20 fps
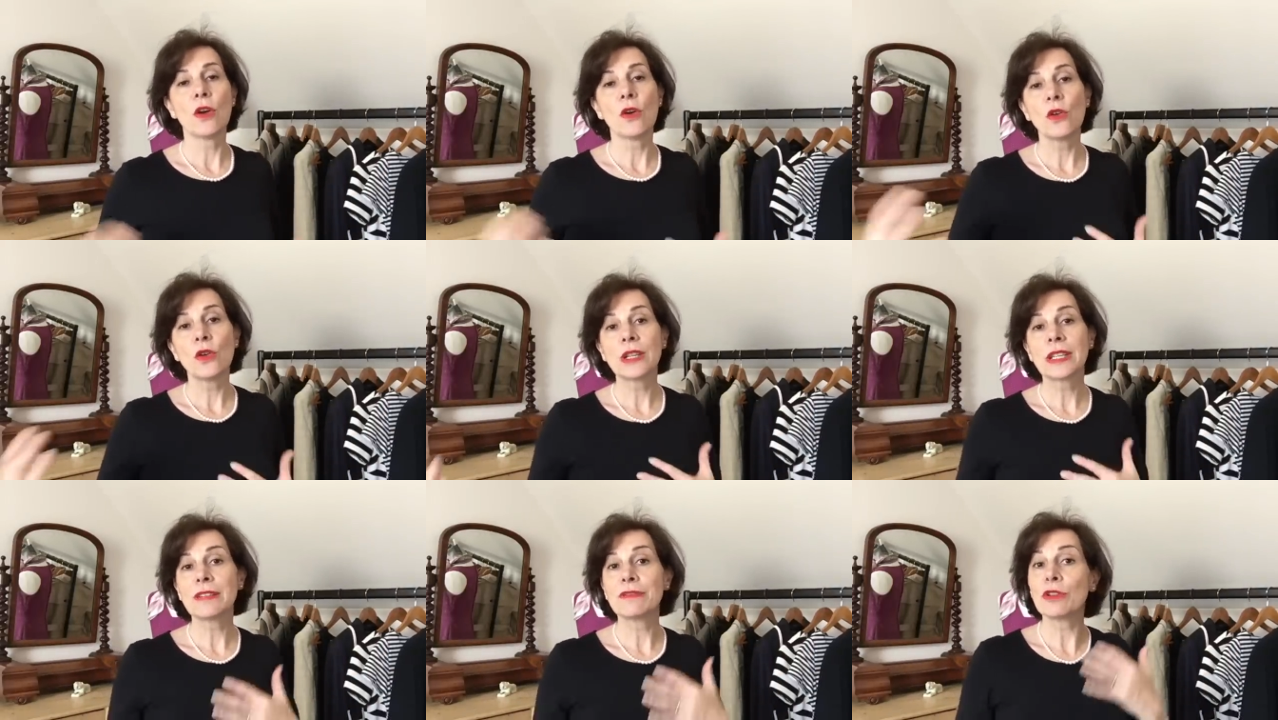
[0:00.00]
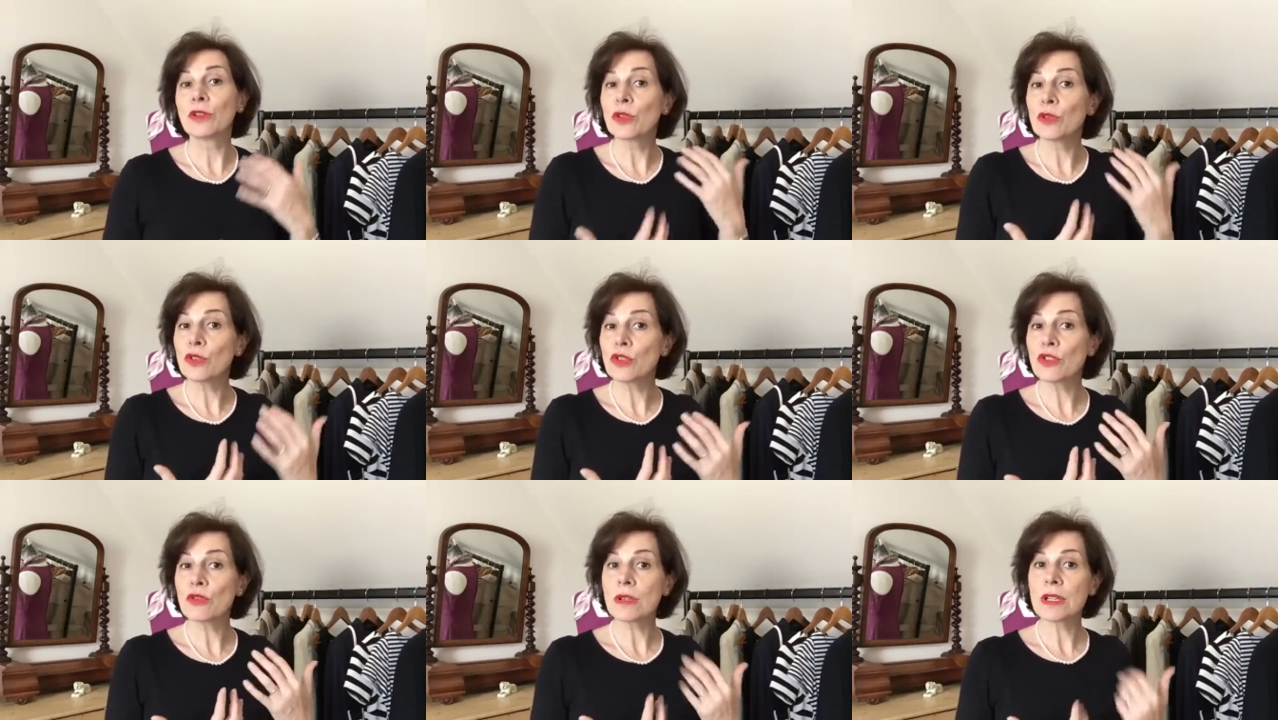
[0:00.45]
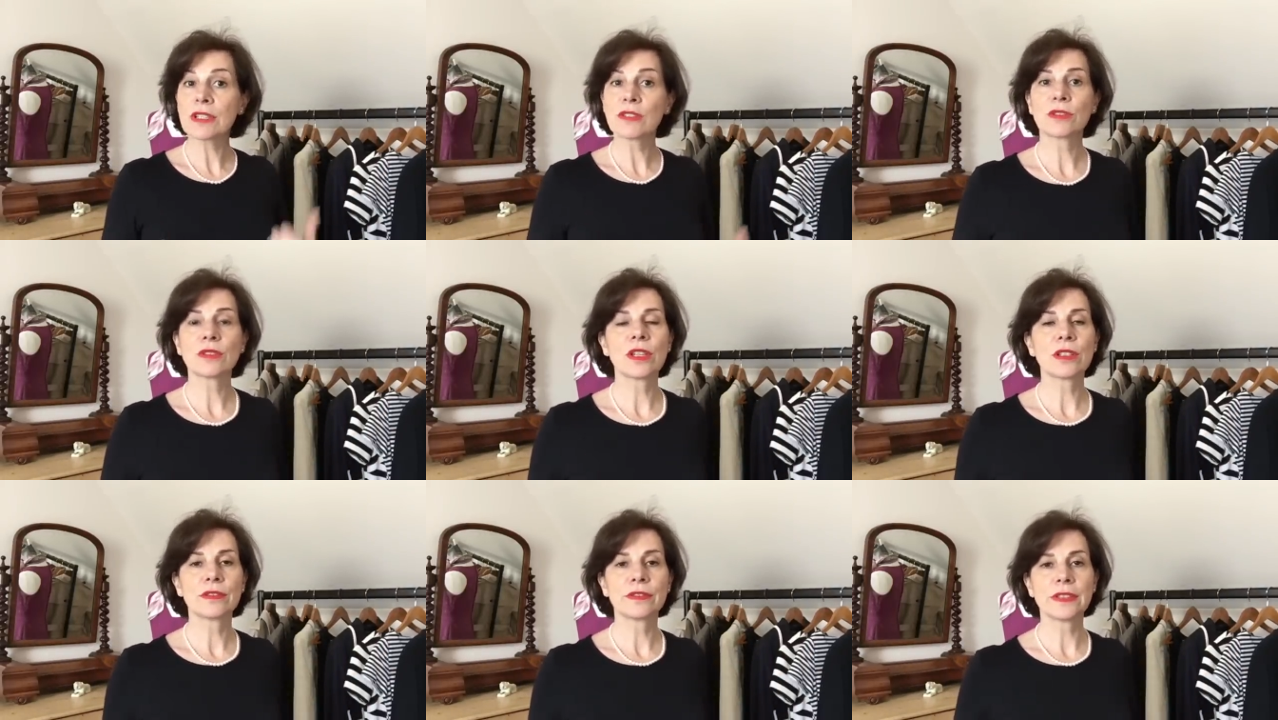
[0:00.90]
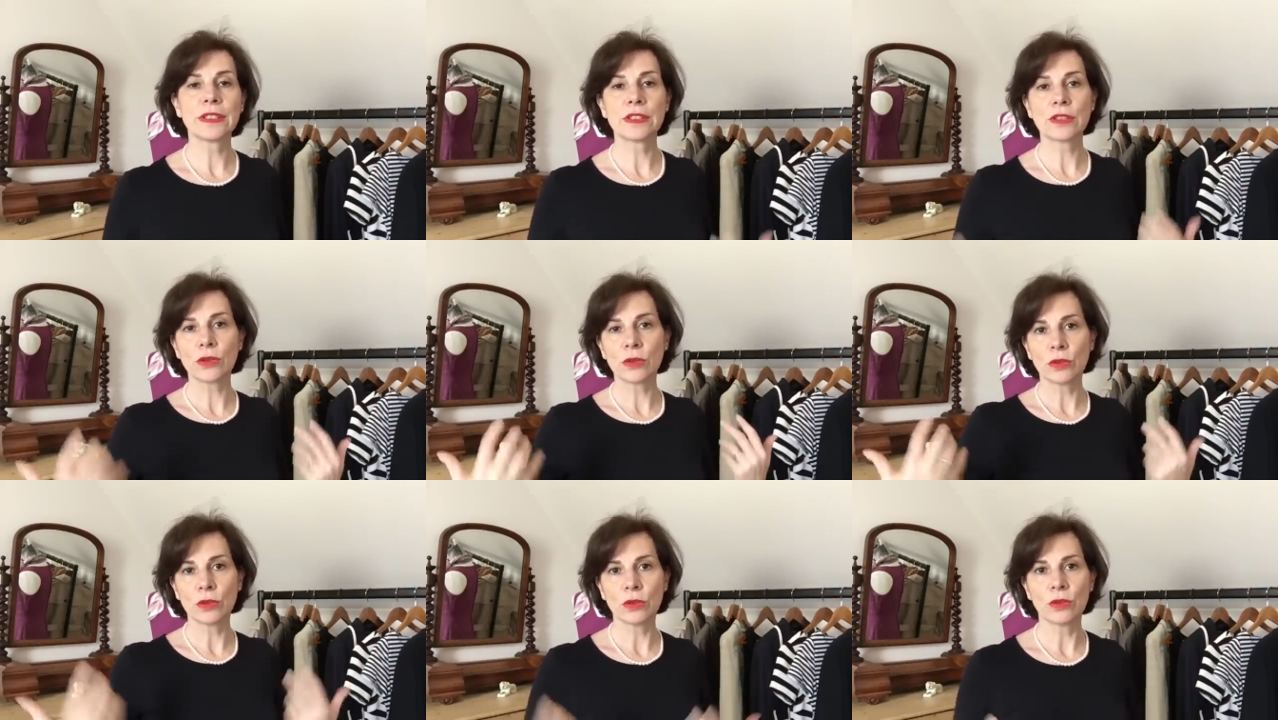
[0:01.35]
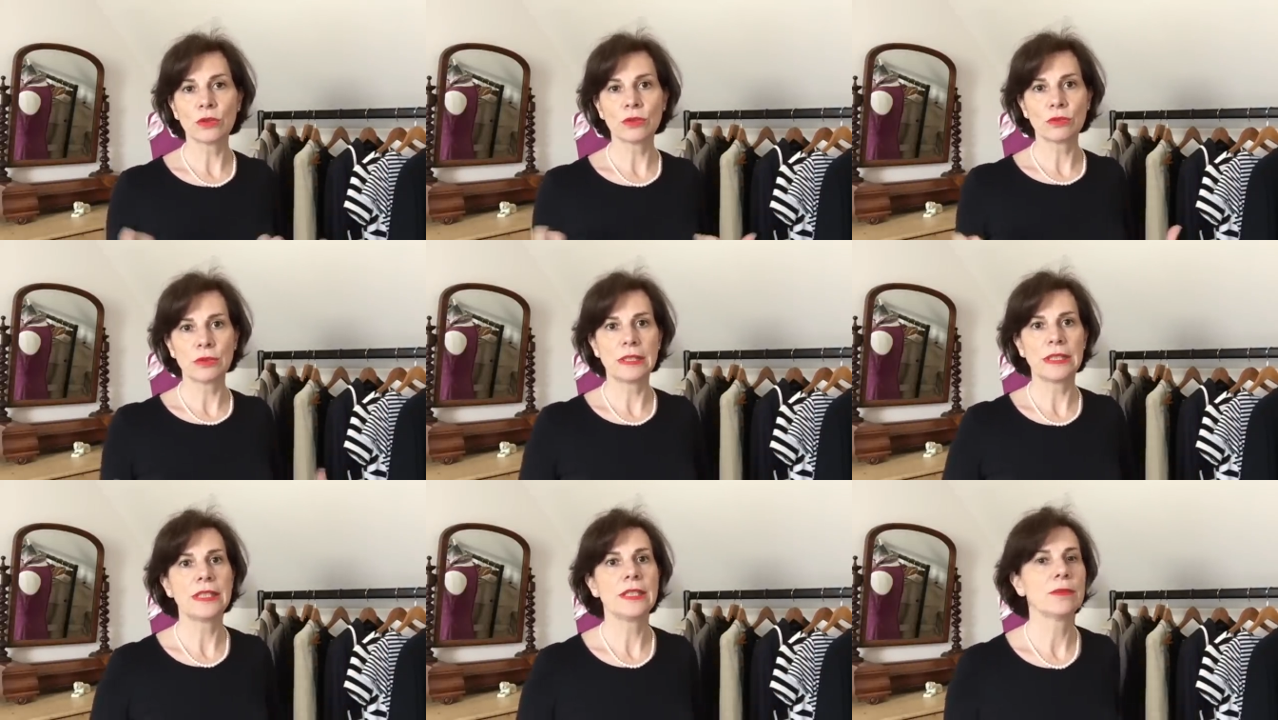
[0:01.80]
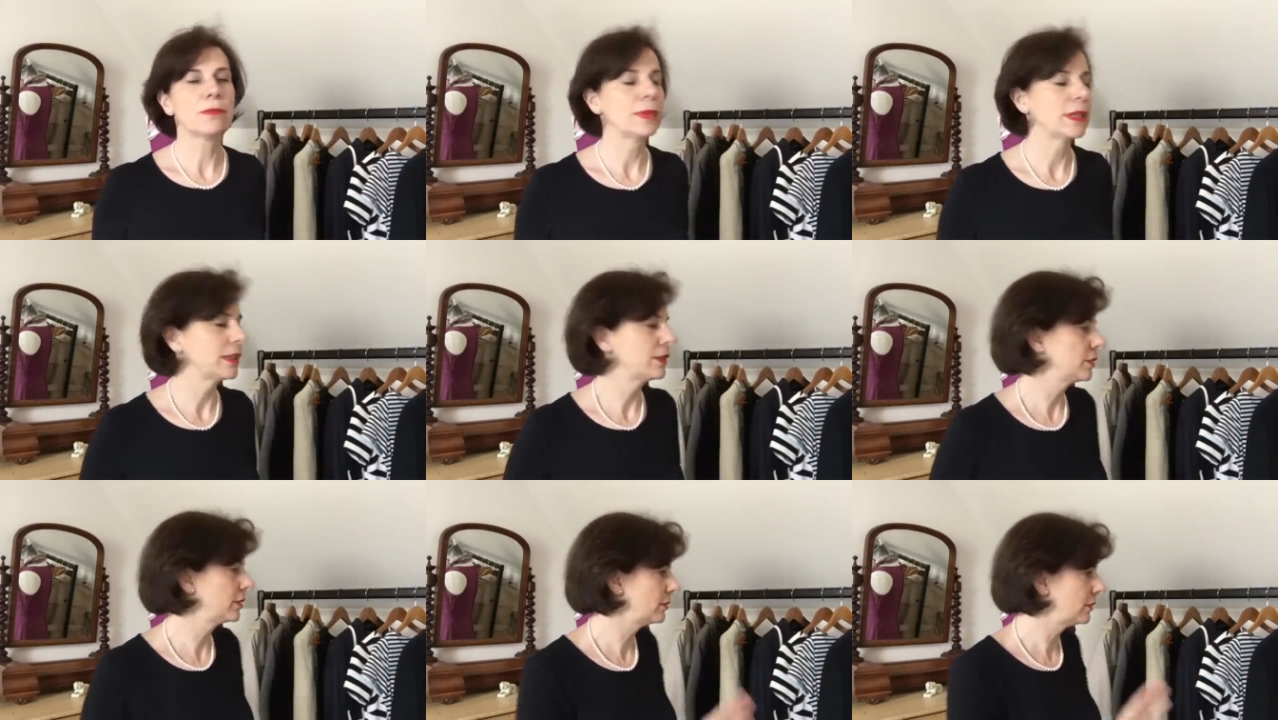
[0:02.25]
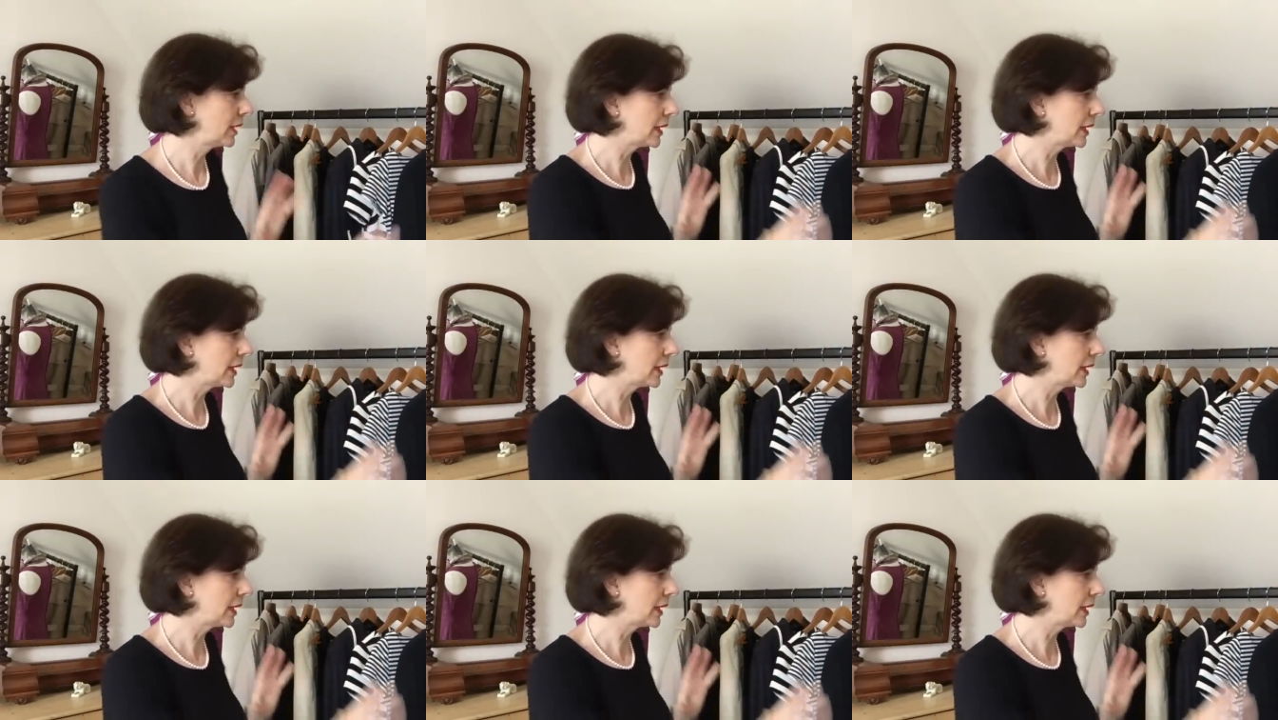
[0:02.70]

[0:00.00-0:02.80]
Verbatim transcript: or give a contrast to your outfit or really blend.